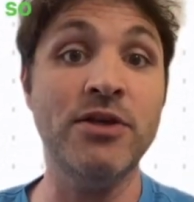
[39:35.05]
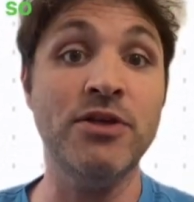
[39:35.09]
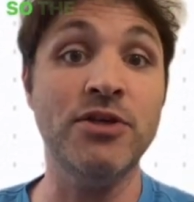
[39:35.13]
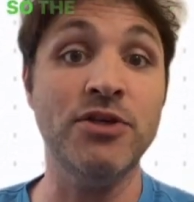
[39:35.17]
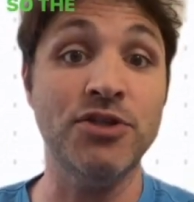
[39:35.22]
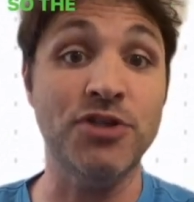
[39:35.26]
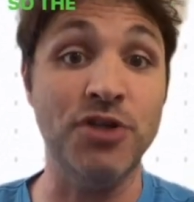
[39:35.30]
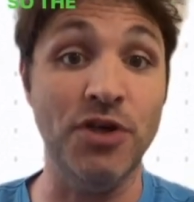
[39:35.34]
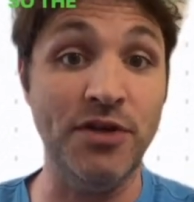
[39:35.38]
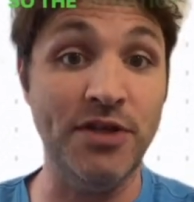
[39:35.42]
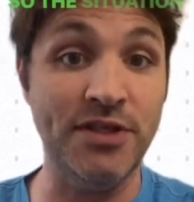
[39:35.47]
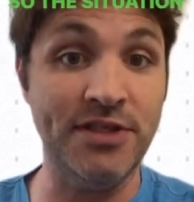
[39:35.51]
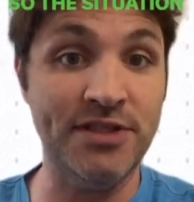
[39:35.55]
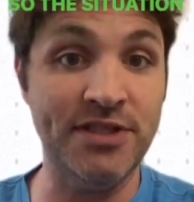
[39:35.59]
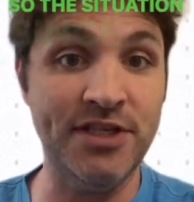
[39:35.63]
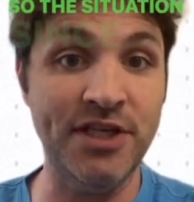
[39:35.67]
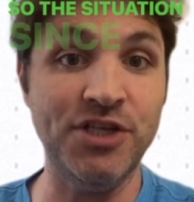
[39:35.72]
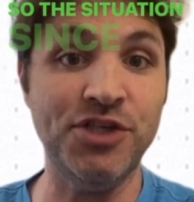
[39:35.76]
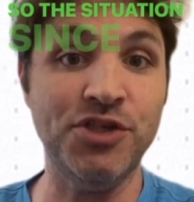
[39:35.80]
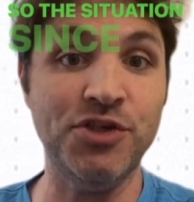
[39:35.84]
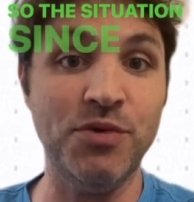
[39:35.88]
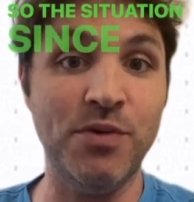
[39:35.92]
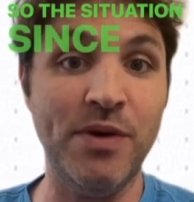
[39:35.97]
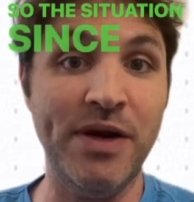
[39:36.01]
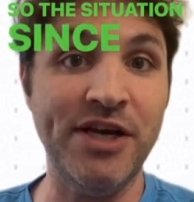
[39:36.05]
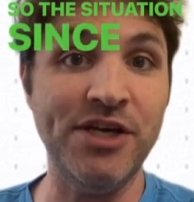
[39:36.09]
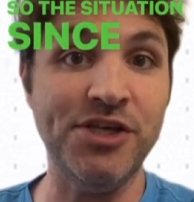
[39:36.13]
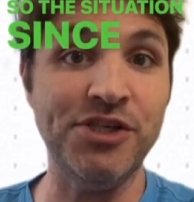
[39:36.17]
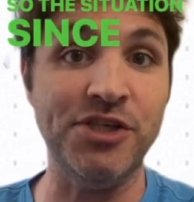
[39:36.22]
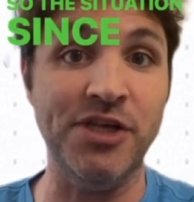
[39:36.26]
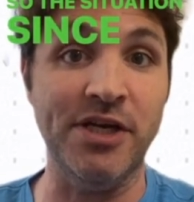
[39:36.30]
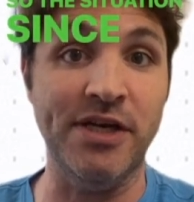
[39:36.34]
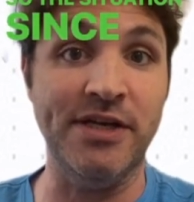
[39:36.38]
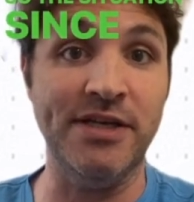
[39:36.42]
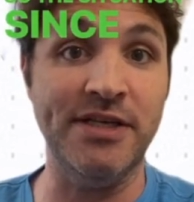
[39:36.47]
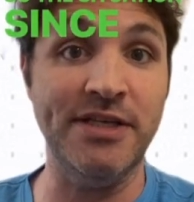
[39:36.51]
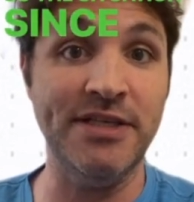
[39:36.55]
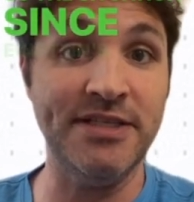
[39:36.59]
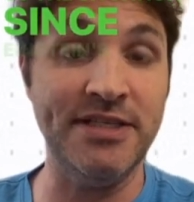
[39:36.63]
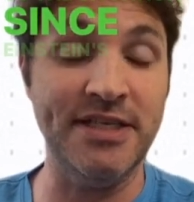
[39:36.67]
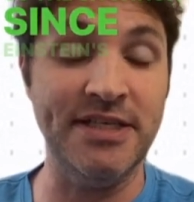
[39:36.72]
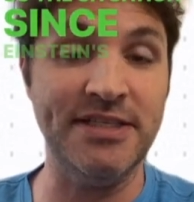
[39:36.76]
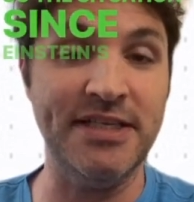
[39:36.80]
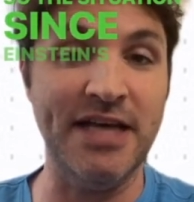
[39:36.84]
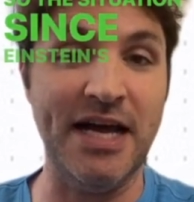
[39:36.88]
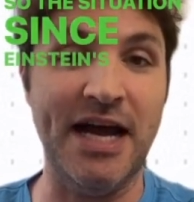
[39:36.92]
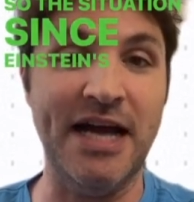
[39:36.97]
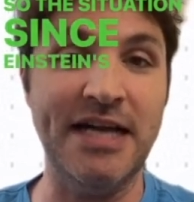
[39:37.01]
So the situation
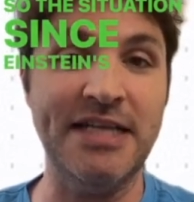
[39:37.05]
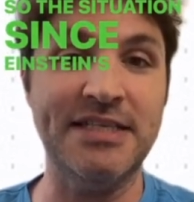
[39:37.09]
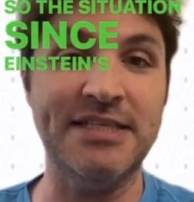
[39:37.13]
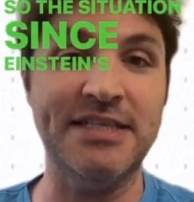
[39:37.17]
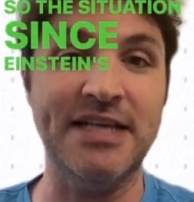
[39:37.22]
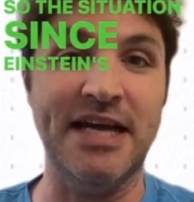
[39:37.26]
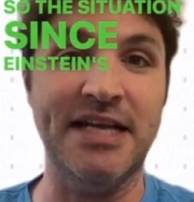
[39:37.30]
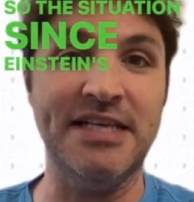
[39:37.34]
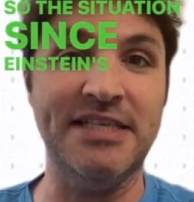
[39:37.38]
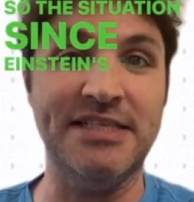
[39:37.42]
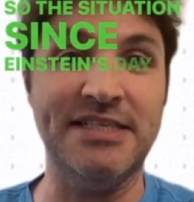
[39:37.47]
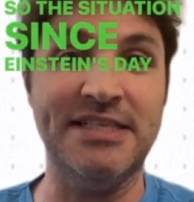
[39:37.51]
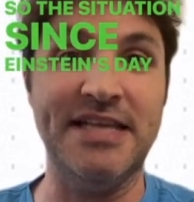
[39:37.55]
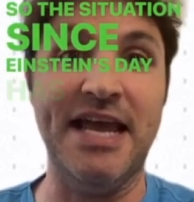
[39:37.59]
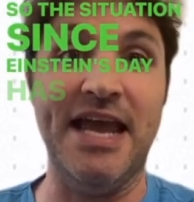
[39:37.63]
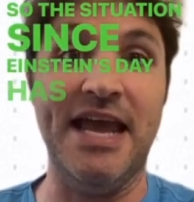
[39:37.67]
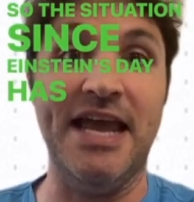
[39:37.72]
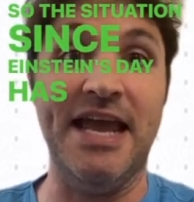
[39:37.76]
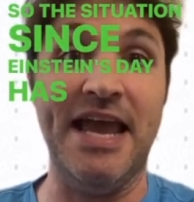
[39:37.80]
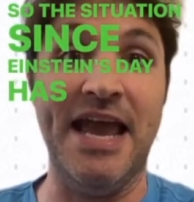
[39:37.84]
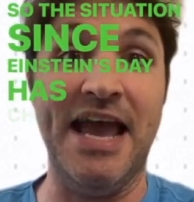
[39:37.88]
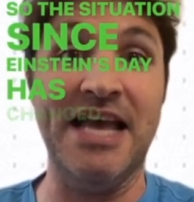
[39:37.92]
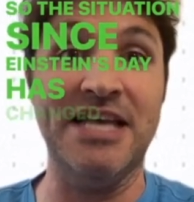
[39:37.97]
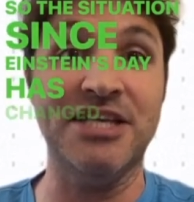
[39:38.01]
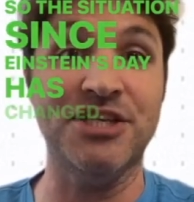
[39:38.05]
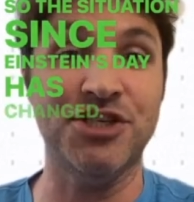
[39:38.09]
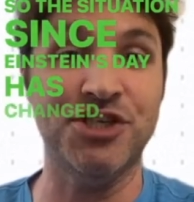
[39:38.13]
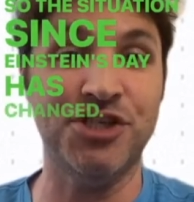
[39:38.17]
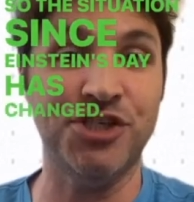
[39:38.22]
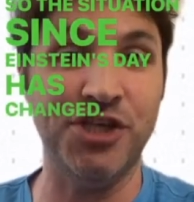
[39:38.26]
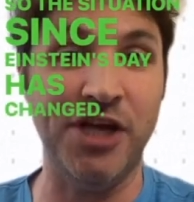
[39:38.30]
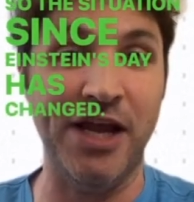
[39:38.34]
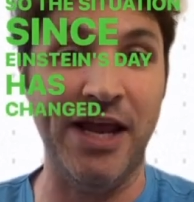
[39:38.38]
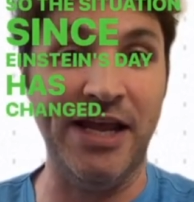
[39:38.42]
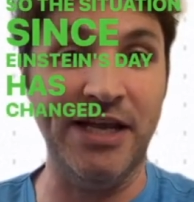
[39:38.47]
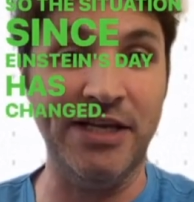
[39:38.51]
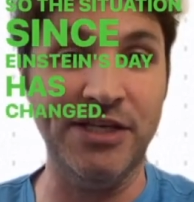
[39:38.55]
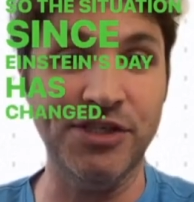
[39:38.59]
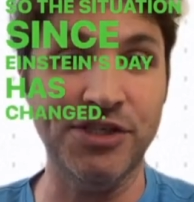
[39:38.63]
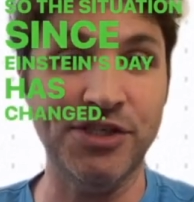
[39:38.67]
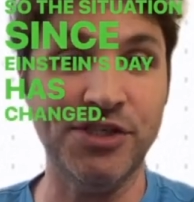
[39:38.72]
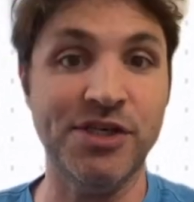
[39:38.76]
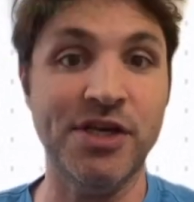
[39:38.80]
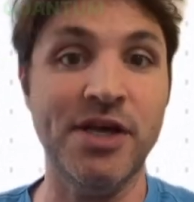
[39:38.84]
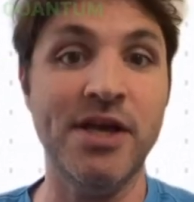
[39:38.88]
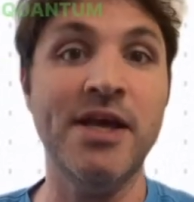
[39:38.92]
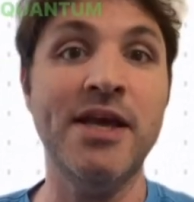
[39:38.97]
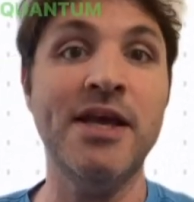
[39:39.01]
since Einstein's day has changed.